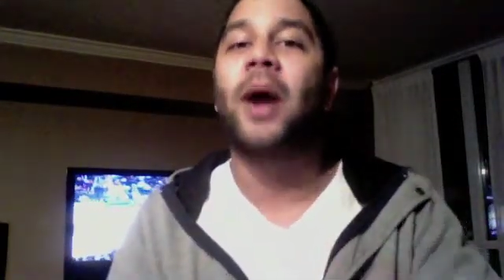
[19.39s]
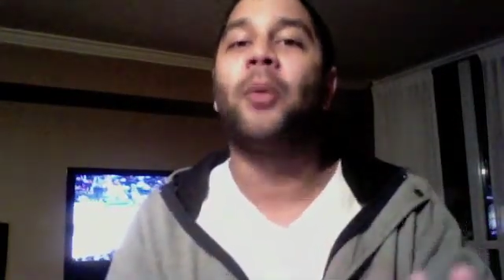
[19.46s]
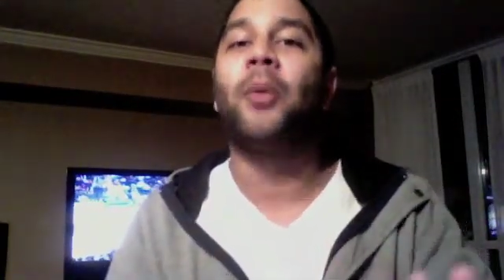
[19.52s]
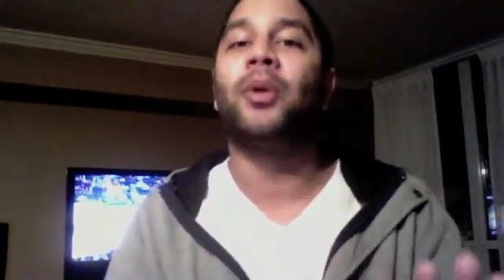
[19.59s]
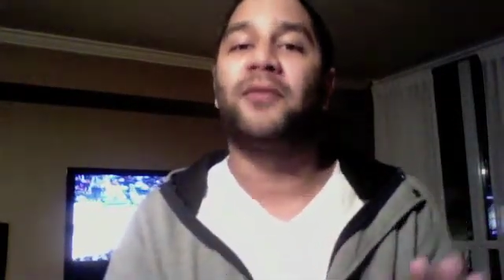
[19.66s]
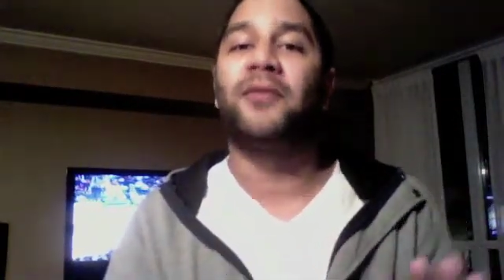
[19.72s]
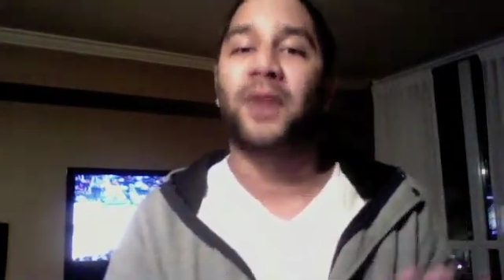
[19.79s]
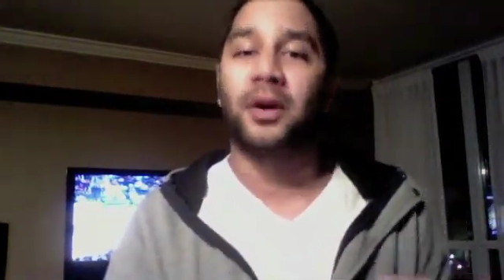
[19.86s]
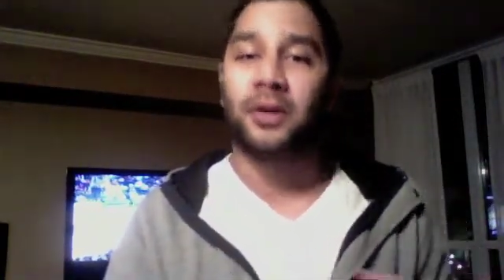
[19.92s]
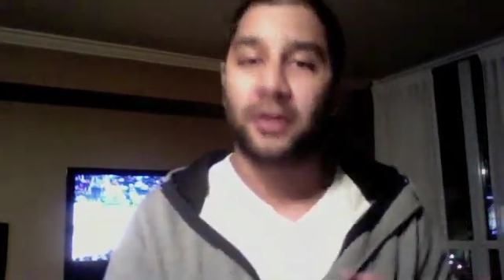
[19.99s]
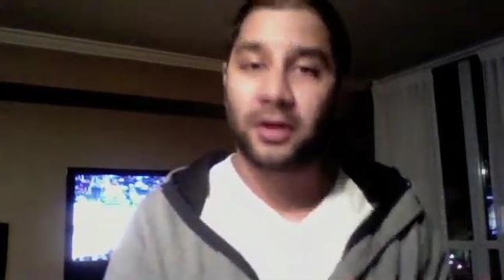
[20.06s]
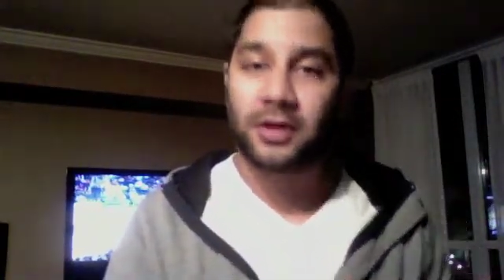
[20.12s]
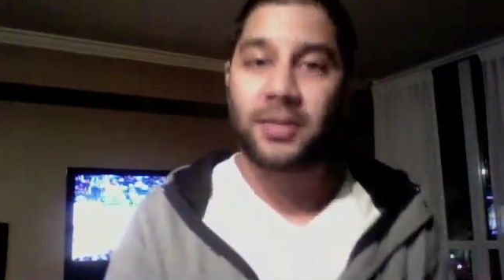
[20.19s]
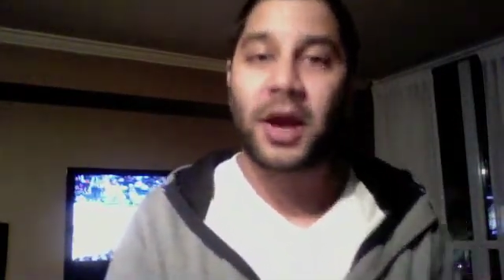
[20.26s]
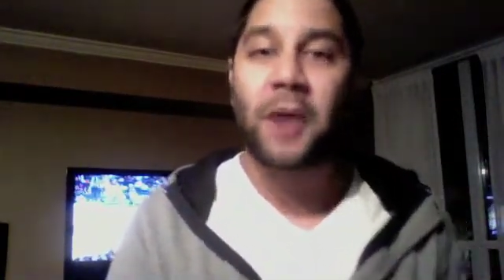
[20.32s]
I would have felt
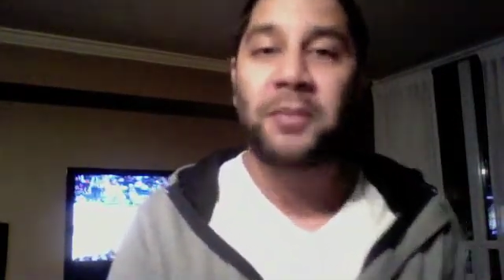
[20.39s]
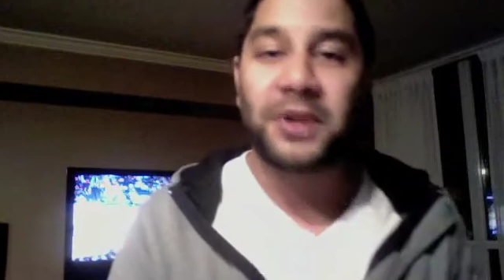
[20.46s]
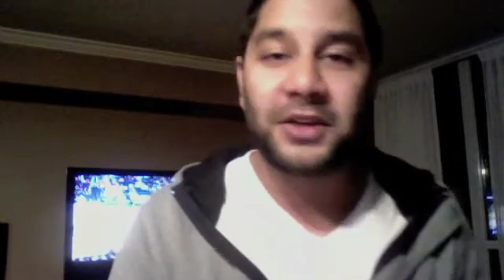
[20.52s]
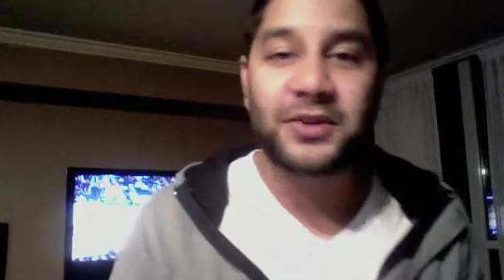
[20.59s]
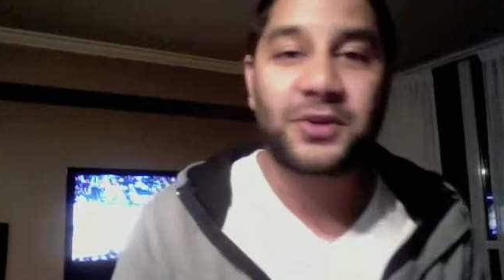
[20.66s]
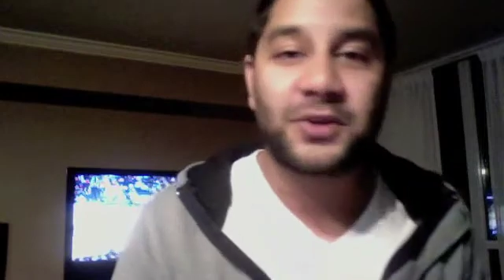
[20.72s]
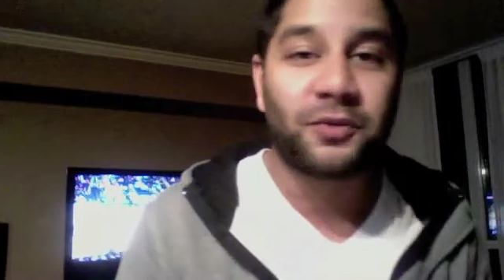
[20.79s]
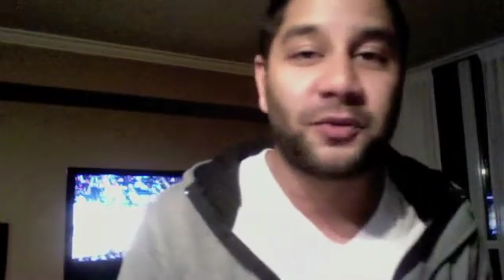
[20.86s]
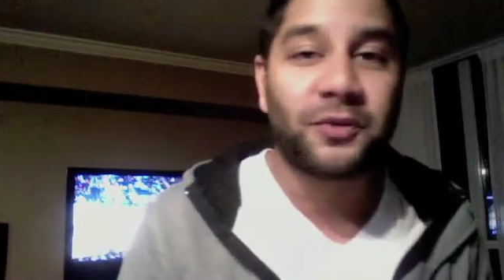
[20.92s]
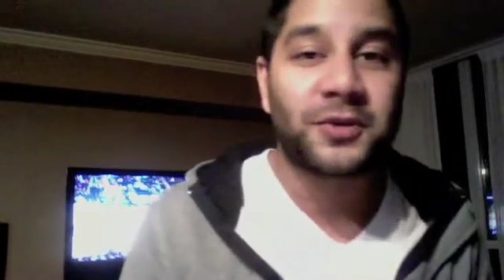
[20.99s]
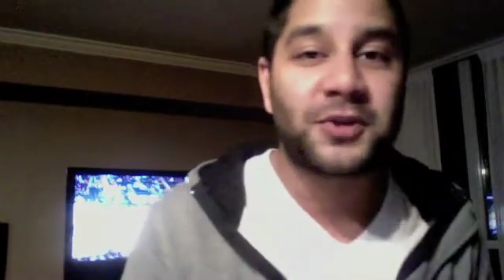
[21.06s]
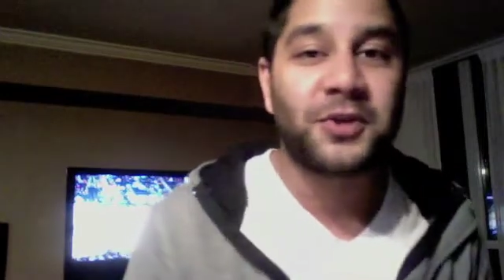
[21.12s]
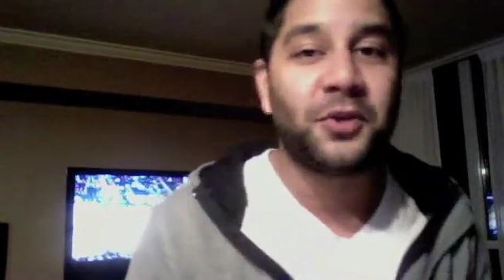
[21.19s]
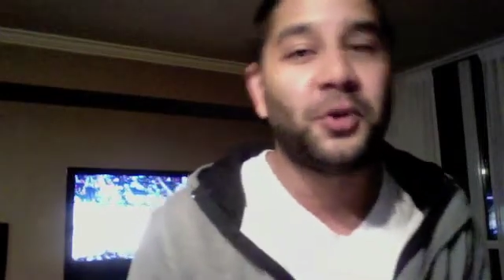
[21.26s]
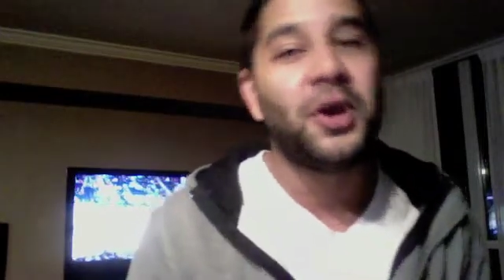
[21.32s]
good about being 2 for
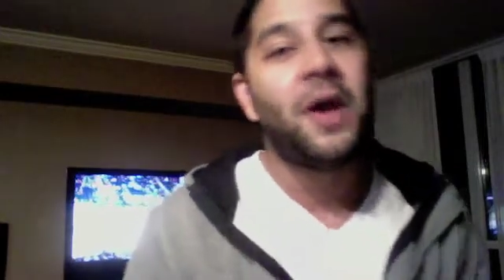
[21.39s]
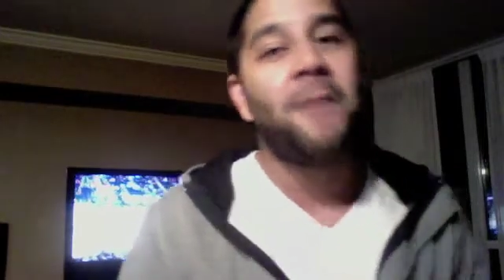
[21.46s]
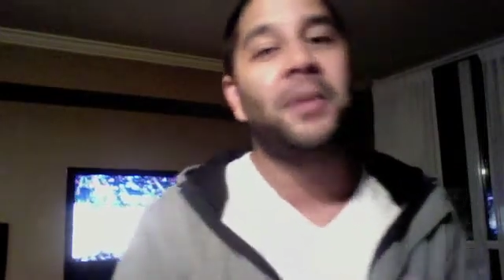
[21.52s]
2.